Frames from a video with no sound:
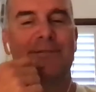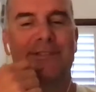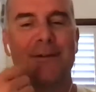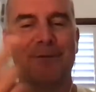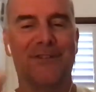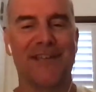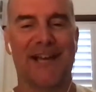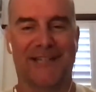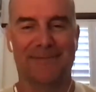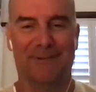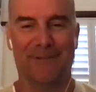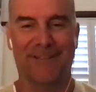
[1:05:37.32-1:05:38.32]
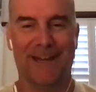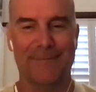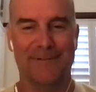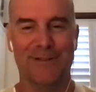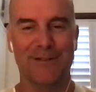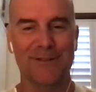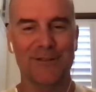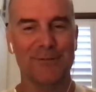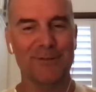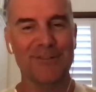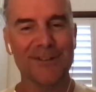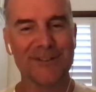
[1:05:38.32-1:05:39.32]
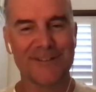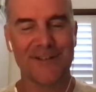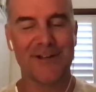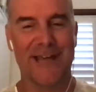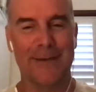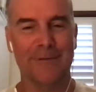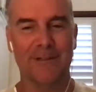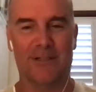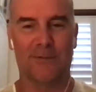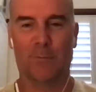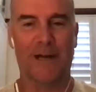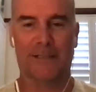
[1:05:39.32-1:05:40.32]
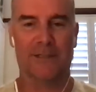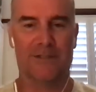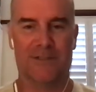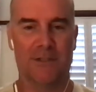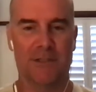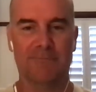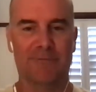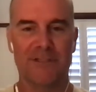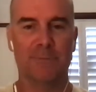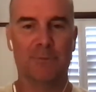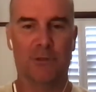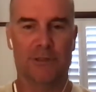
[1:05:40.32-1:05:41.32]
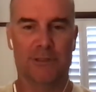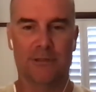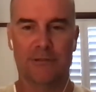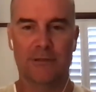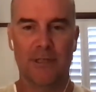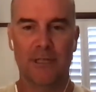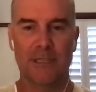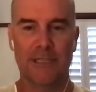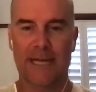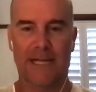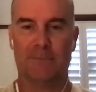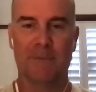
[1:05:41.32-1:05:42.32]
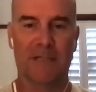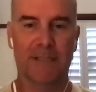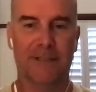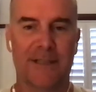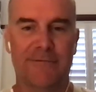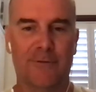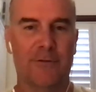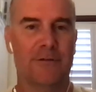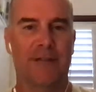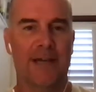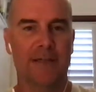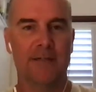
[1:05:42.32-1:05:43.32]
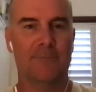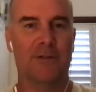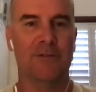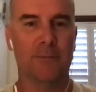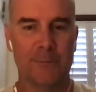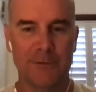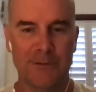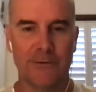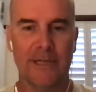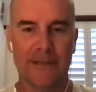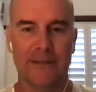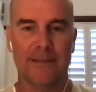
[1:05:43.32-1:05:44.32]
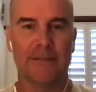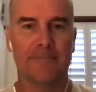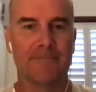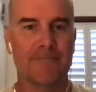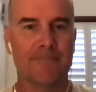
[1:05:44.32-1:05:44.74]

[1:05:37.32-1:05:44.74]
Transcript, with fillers: that was that, that was the argument with carbon dioxide, wasn't it, Tony Abbott? Oh, it's weightless and invisible, and you can't smell it. Therefore, how can it possibly be doing